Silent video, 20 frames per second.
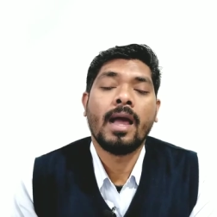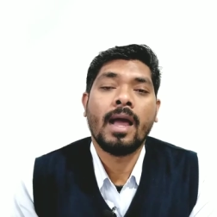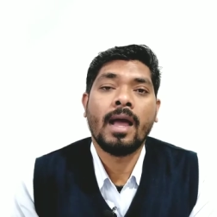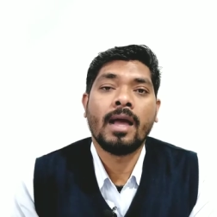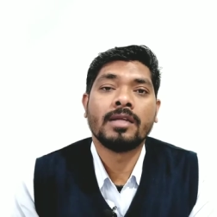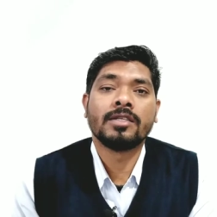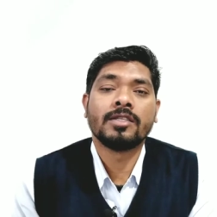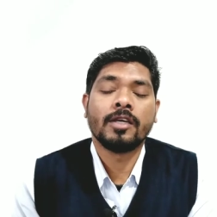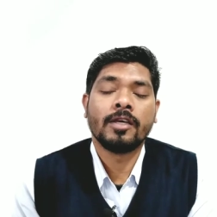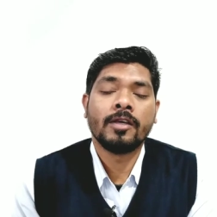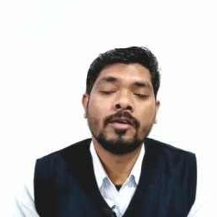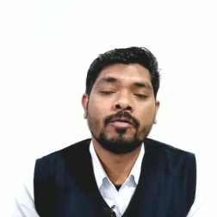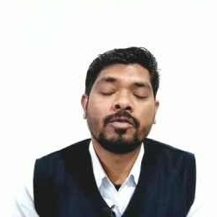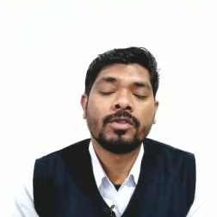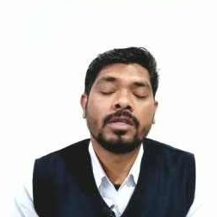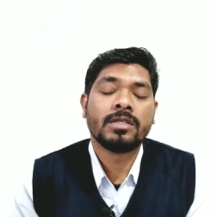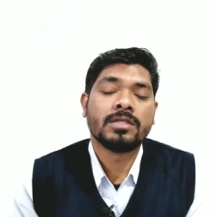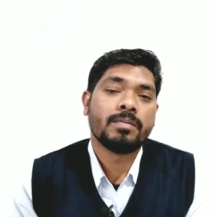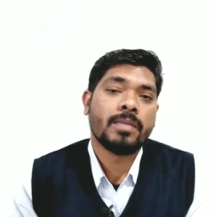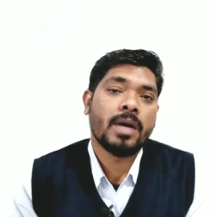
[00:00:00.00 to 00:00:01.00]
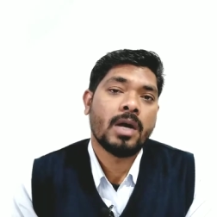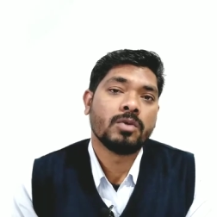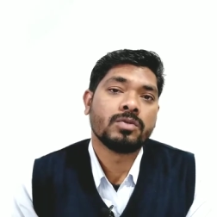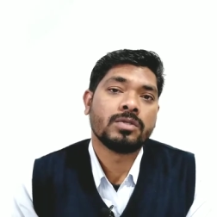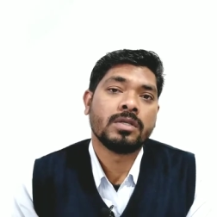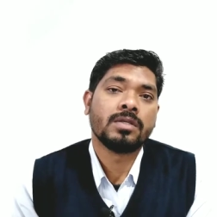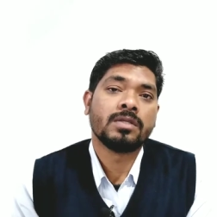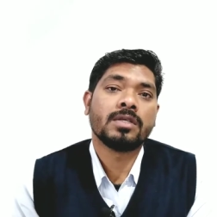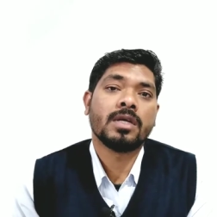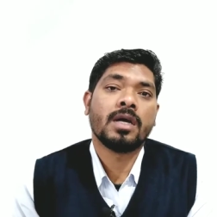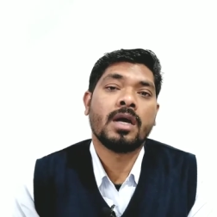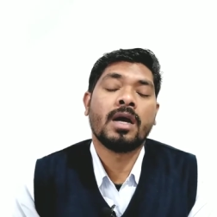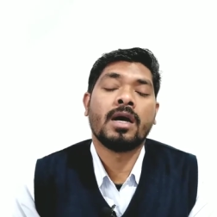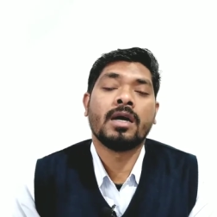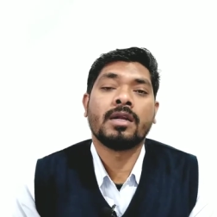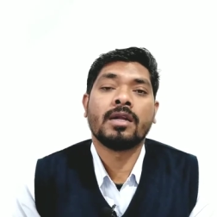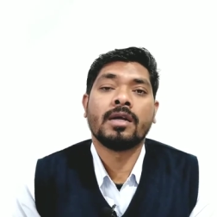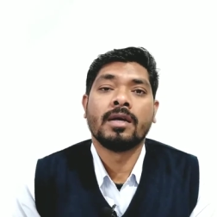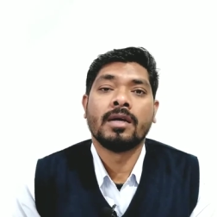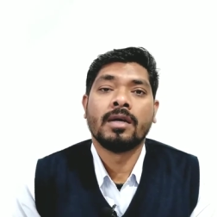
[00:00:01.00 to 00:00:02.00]
and if these mountains
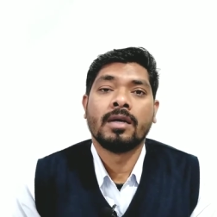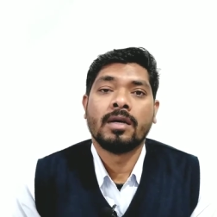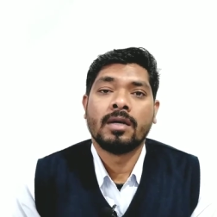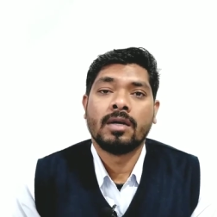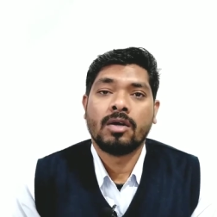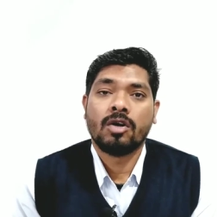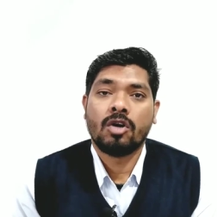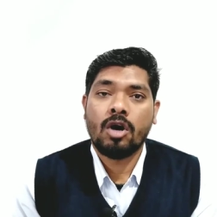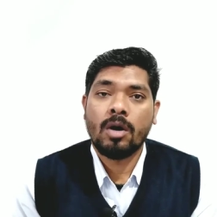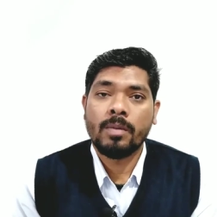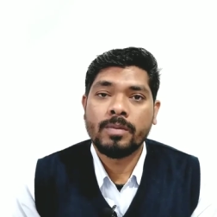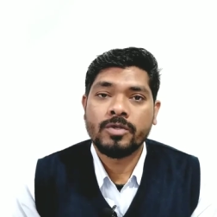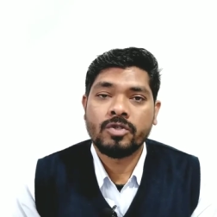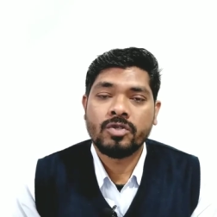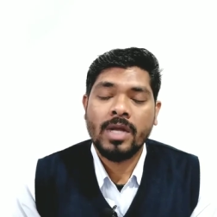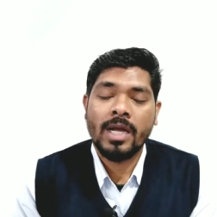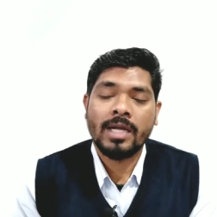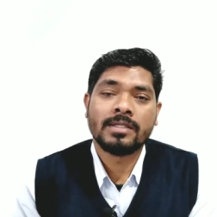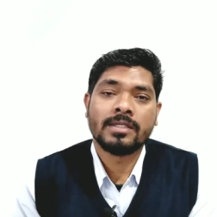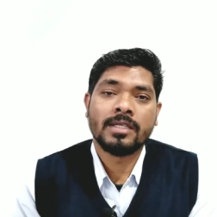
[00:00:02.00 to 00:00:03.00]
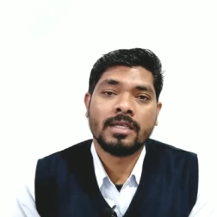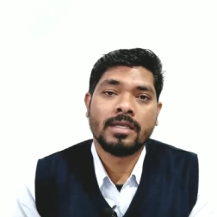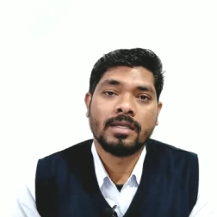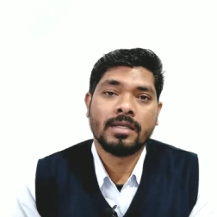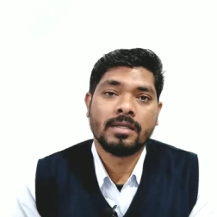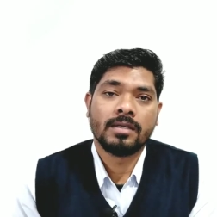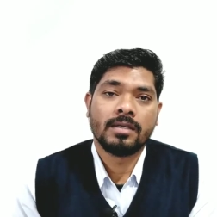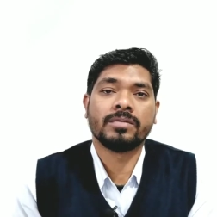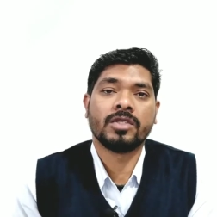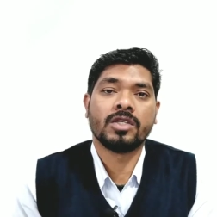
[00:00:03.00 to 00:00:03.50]
are obstructing,